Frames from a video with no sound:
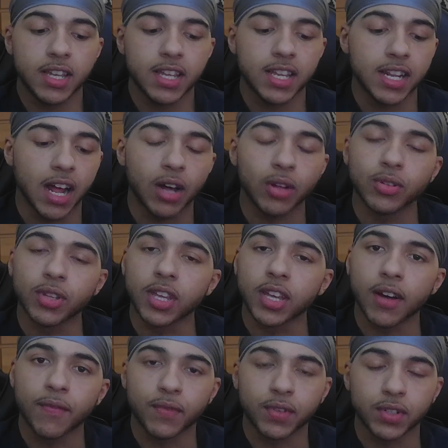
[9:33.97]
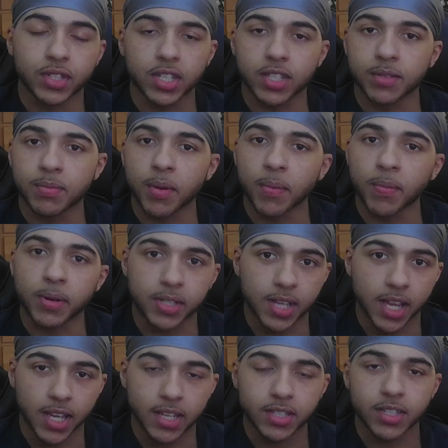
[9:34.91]
He not only comforts us, but
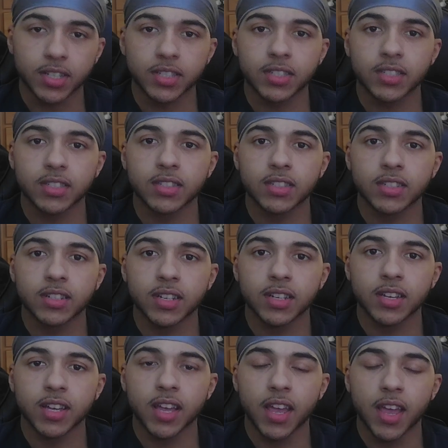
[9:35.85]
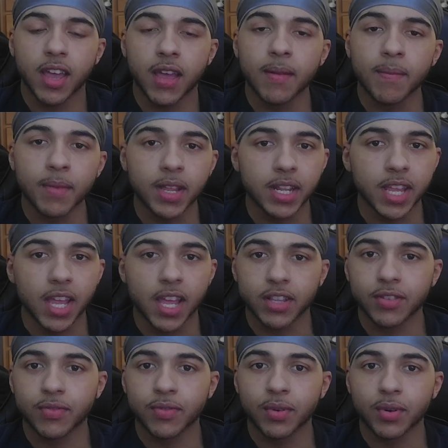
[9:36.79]
protects us and
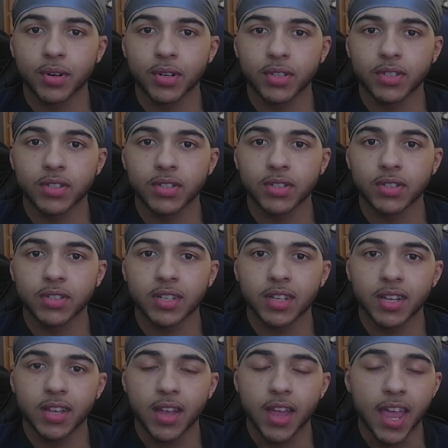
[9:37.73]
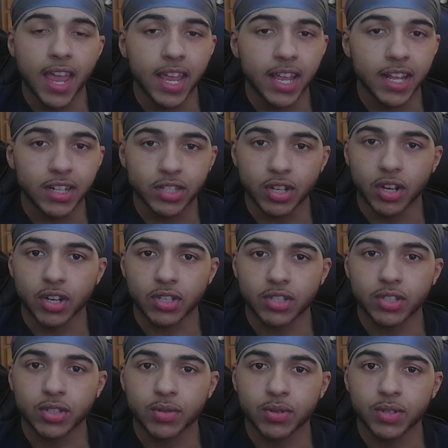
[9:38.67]
mediates for us and
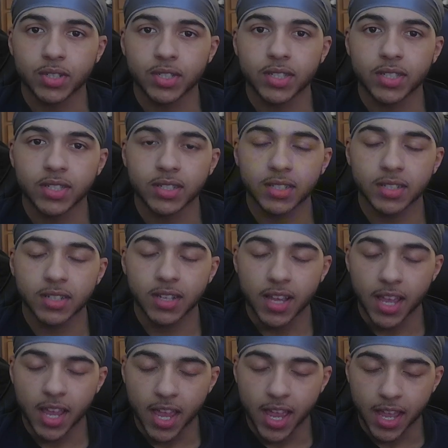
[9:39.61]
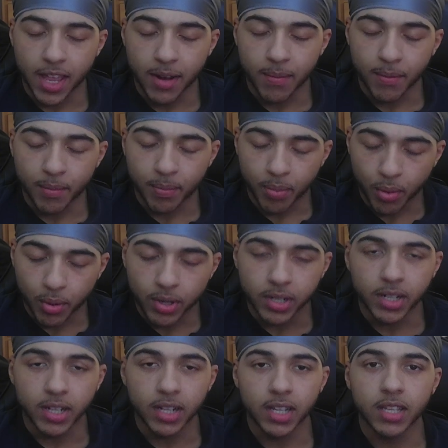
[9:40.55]
talks to us. And
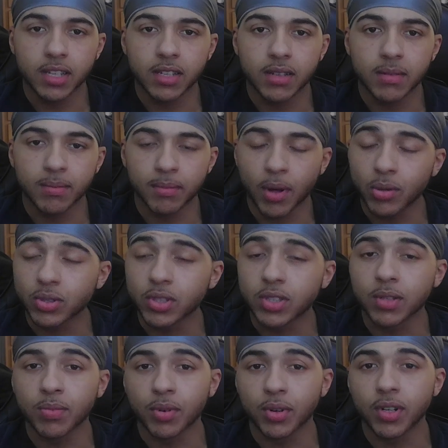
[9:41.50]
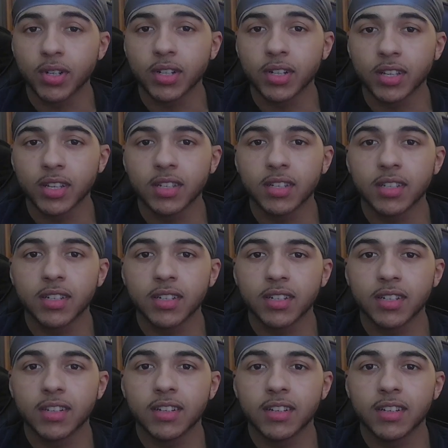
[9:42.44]
importantly, most importantly,
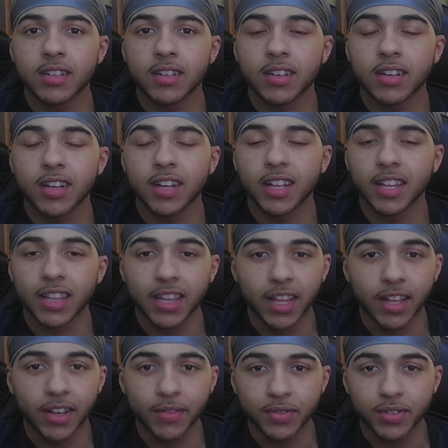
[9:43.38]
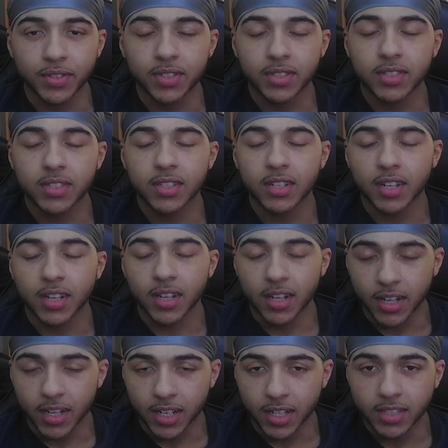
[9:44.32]
loves
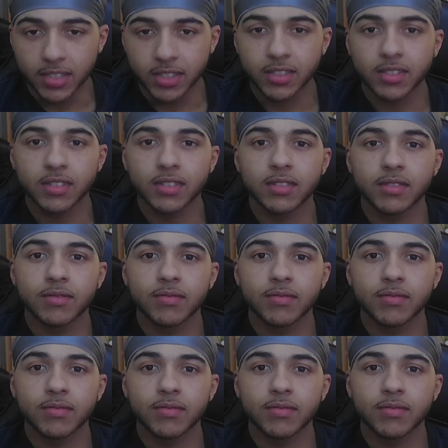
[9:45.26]
us.